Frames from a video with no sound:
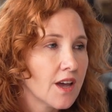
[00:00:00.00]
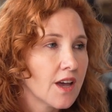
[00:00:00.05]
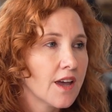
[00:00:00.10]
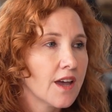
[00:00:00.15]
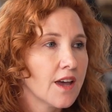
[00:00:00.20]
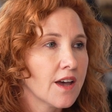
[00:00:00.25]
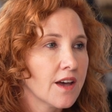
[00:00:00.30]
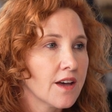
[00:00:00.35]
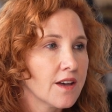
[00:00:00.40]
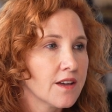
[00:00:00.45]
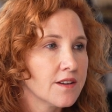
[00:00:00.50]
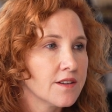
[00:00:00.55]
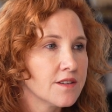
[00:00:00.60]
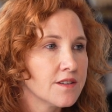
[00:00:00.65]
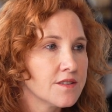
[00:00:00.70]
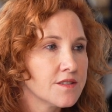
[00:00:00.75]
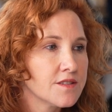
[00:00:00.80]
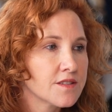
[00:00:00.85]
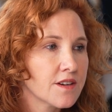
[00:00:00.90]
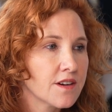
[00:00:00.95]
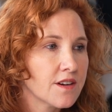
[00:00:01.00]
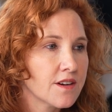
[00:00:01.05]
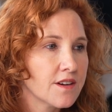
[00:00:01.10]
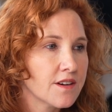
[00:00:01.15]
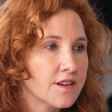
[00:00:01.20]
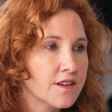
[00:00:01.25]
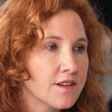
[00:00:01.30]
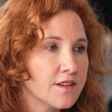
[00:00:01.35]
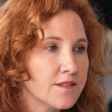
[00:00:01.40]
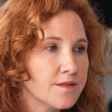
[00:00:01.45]
and
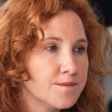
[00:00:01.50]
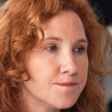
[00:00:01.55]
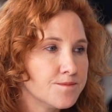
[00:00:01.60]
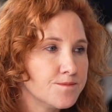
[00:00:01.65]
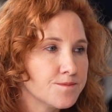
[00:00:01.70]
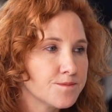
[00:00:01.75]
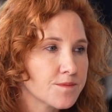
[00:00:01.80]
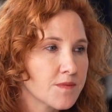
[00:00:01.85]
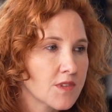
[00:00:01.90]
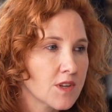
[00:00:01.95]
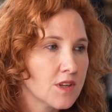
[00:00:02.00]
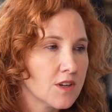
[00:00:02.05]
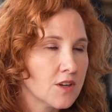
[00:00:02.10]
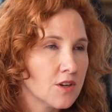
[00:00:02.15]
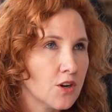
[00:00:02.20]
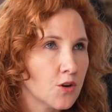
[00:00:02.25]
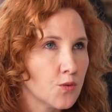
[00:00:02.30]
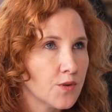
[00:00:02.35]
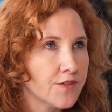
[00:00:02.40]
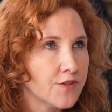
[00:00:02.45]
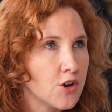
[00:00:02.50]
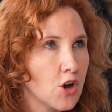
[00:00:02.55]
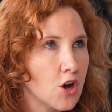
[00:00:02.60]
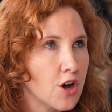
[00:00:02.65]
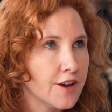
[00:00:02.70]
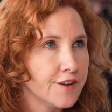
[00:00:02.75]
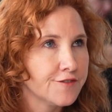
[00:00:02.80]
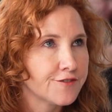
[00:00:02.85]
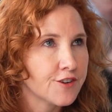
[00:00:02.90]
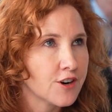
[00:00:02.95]
we've
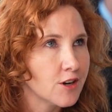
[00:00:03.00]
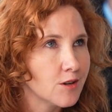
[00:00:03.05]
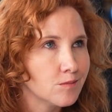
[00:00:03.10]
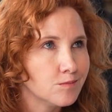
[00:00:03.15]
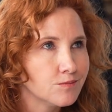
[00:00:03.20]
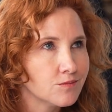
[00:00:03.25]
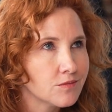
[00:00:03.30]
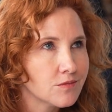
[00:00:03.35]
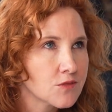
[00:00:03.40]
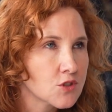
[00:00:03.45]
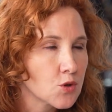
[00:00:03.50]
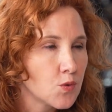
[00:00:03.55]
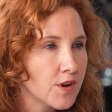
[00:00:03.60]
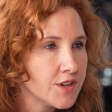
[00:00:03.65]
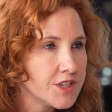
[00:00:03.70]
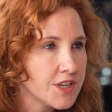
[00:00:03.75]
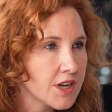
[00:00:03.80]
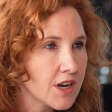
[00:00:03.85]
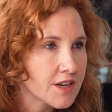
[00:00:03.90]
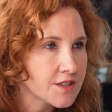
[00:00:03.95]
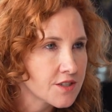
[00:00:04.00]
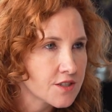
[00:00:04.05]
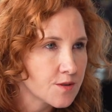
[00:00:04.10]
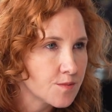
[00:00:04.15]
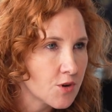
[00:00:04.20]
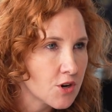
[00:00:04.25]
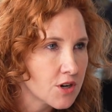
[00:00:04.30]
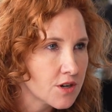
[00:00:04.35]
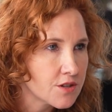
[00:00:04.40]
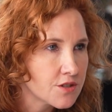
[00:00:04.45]
gone from 20
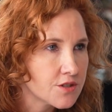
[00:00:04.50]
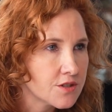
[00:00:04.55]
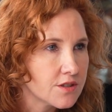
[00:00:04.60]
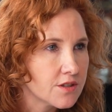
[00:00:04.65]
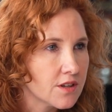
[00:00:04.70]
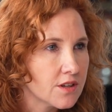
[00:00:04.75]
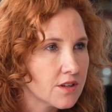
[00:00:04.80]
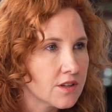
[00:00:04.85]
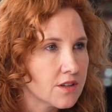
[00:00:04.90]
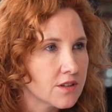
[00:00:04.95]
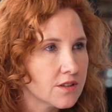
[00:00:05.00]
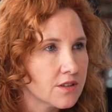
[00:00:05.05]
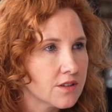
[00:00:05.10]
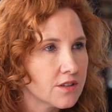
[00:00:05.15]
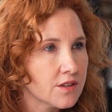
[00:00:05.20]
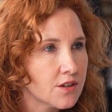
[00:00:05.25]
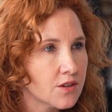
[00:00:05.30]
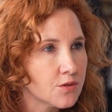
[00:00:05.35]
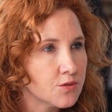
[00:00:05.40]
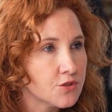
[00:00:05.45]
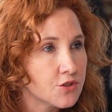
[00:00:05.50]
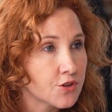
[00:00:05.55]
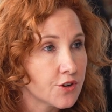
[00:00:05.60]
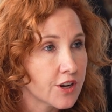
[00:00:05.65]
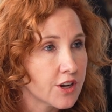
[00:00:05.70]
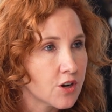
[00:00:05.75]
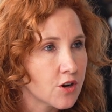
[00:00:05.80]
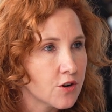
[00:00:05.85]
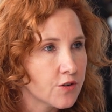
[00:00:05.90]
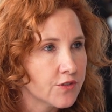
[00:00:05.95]
customers
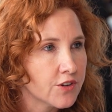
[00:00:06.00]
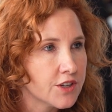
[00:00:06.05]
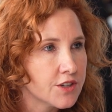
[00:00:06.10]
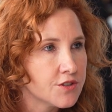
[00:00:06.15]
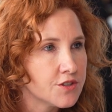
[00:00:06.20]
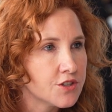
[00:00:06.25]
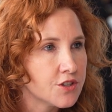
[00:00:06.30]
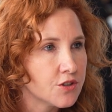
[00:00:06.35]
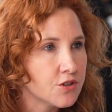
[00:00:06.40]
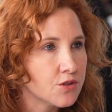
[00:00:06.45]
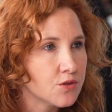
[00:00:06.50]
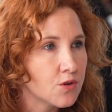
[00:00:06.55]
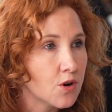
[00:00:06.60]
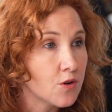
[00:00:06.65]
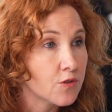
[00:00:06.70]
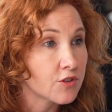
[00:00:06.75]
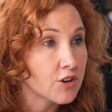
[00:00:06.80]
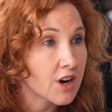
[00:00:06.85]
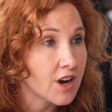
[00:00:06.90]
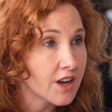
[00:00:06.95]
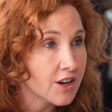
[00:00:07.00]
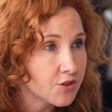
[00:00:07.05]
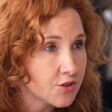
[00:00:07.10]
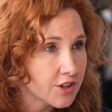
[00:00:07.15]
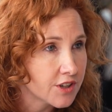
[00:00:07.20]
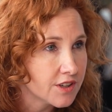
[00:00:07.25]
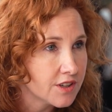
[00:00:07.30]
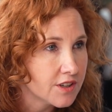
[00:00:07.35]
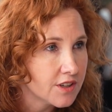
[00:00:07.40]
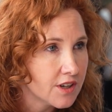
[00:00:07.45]
during COVID to over
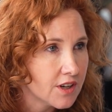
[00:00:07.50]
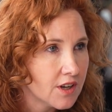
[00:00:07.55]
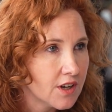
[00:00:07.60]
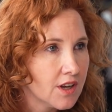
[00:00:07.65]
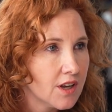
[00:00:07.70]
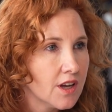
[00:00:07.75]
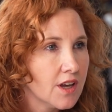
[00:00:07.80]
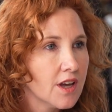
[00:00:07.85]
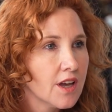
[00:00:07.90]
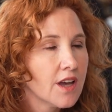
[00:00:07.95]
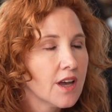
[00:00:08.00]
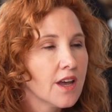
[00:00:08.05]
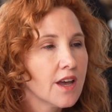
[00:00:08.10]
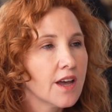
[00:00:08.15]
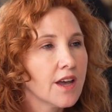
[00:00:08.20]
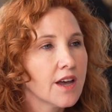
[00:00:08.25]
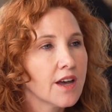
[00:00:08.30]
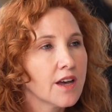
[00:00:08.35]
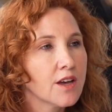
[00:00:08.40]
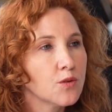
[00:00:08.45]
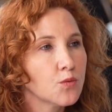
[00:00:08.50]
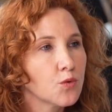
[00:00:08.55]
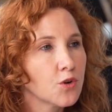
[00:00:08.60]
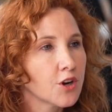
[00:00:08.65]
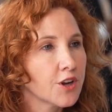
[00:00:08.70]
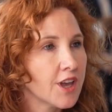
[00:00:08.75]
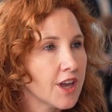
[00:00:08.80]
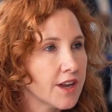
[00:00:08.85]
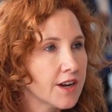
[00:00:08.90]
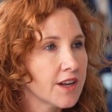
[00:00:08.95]
100, and we're
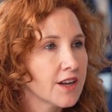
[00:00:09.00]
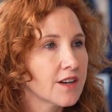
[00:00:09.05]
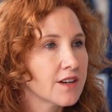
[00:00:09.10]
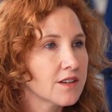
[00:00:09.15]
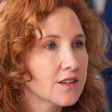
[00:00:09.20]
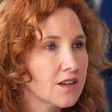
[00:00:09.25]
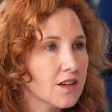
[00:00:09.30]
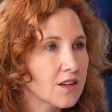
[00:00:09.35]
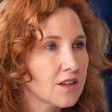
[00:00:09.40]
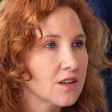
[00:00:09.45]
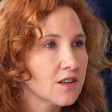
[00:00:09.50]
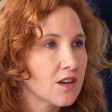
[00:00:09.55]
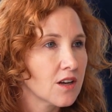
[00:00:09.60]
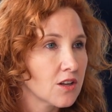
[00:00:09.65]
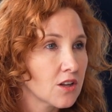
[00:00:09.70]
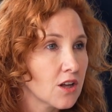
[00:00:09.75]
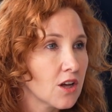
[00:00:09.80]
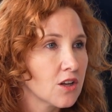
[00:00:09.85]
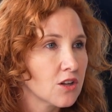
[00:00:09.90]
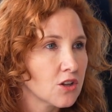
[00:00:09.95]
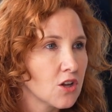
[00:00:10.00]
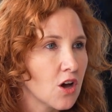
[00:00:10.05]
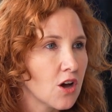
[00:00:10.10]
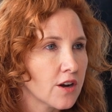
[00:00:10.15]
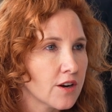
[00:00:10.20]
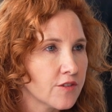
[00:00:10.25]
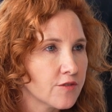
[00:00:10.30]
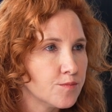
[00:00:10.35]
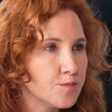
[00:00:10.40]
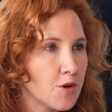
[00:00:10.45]
gaining a
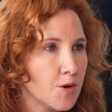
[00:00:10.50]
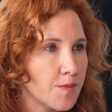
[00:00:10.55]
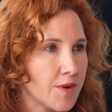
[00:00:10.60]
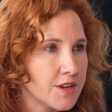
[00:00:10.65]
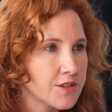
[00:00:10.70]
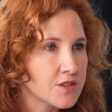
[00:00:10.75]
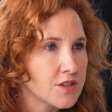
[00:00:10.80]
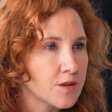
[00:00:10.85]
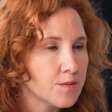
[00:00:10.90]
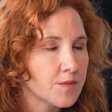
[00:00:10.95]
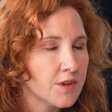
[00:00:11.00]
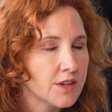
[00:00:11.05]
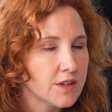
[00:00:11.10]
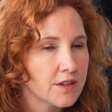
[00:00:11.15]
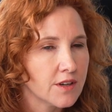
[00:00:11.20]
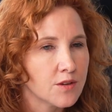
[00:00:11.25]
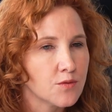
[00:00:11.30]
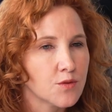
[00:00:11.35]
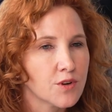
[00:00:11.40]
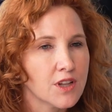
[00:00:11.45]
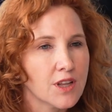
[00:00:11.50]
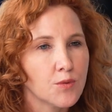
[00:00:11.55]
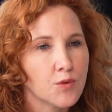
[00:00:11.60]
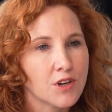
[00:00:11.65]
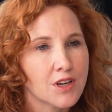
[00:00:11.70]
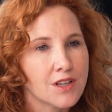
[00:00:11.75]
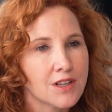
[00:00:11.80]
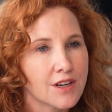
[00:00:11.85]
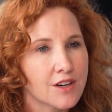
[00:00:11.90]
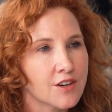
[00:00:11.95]
lot of momentum. And really
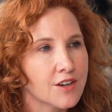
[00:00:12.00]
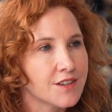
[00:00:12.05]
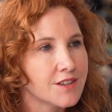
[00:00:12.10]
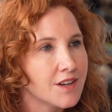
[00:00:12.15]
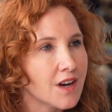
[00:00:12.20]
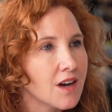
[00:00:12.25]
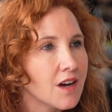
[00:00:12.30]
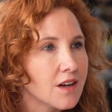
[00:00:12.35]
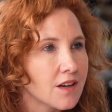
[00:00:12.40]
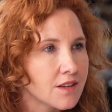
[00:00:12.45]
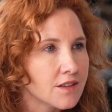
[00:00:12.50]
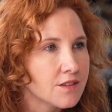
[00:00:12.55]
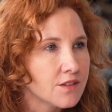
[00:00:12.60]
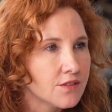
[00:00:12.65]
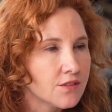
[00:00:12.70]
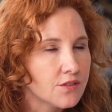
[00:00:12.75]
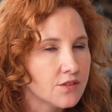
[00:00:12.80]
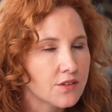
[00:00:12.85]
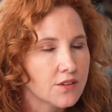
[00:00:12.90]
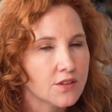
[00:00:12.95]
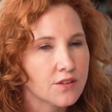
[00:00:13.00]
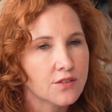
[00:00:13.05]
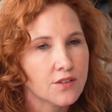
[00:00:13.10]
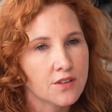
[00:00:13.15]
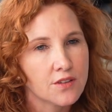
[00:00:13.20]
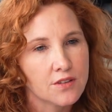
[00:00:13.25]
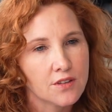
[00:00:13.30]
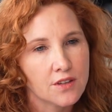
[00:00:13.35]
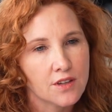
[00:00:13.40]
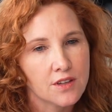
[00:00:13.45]
what Clara does is
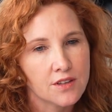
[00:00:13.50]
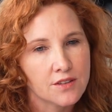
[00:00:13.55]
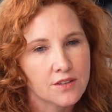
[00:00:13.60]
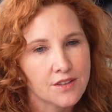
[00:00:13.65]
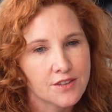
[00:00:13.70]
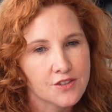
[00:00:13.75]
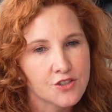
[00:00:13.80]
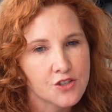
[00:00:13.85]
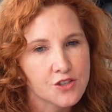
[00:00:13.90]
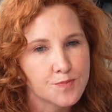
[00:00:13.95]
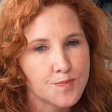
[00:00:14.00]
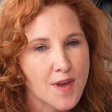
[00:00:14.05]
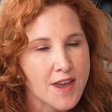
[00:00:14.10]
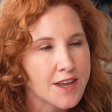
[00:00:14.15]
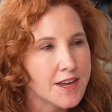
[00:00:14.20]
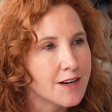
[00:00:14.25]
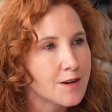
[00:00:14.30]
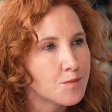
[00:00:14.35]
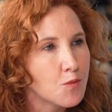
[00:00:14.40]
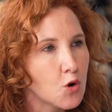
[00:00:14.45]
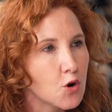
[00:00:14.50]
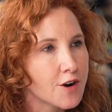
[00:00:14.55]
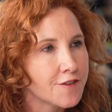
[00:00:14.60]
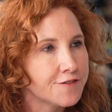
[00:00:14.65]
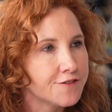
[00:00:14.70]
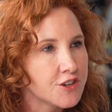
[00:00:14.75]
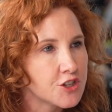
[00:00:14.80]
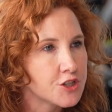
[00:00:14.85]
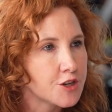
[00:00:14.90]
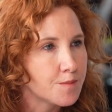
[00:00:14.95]
it's just making a more
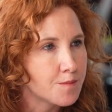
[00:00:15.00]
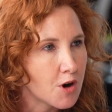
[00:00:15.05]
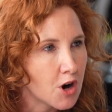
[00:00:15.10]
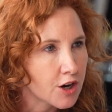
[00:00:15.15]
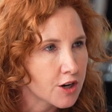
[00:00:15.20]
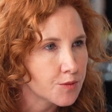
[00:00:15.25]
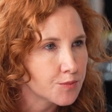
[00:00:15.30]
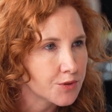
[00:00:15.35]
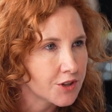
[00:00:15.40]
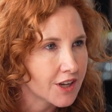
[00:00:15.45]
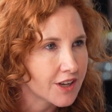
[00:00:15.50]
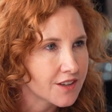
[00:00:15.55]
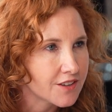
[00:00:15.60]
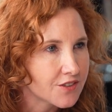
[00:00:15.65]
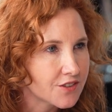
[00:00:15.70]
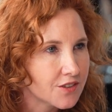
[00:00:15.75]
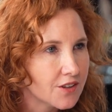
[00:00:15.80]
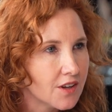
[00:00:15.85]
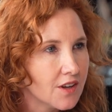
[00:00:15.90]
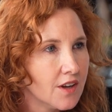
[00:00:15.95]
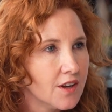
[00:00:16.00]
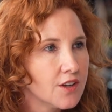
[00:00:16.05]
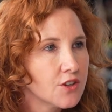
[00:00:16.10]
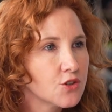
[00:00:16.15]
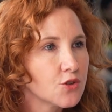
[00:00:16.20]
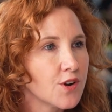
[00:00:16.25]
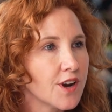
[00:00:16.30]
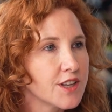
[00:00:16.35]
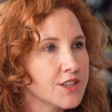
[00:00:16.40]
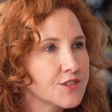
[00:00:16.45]
efficient marketplace,
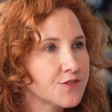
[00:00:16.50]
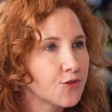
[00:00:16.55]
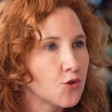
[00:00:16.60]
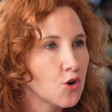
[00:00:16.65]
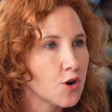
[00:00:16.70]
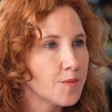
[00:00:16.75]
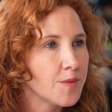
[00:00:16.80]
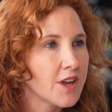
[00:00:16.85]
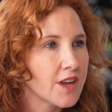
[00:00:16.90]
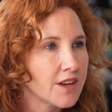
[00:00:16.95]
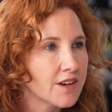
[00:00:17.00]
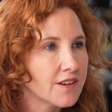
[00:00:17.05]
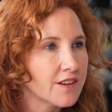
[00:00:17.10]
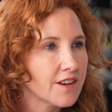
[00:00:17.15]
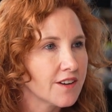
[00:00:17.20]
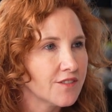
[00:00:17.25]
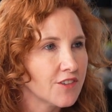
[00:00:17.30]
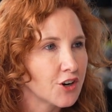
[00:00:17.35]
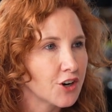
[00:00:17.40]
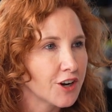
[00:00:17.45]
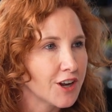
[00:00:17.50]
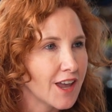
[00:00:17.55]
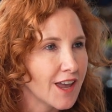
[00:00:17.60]
transforming a very